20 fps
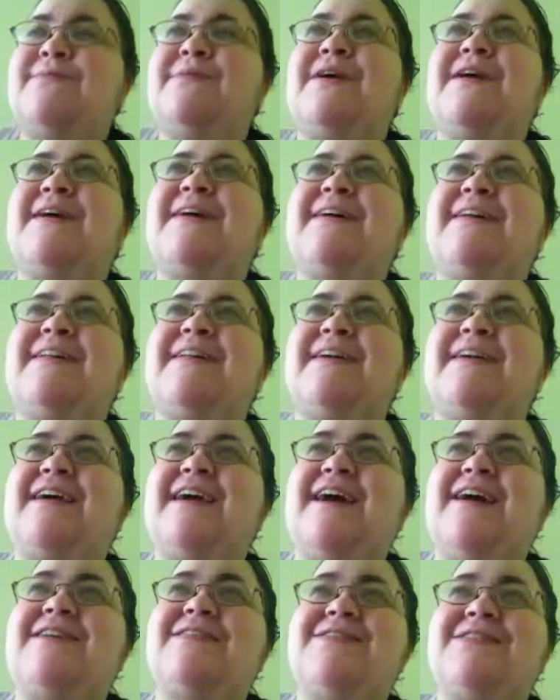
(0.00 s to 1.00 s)
and like
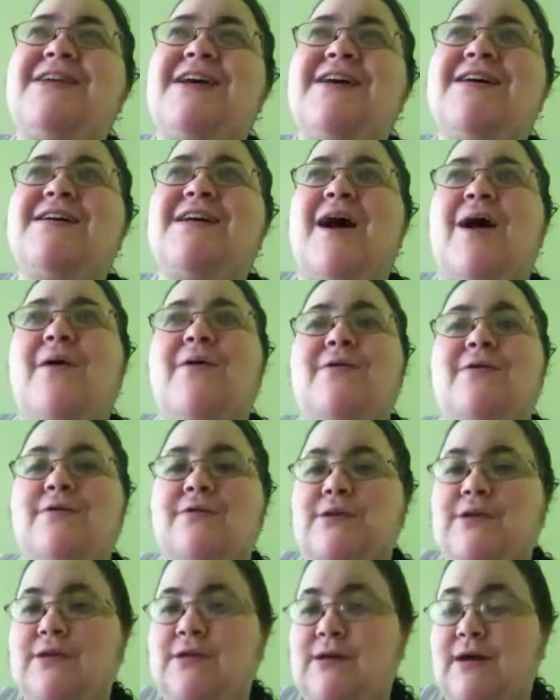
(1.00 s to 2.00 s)
I said, I don't
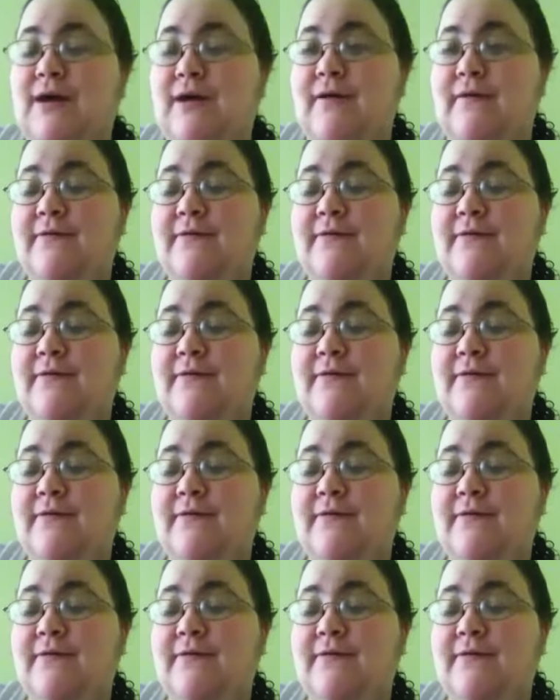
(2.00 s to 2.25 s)
know how I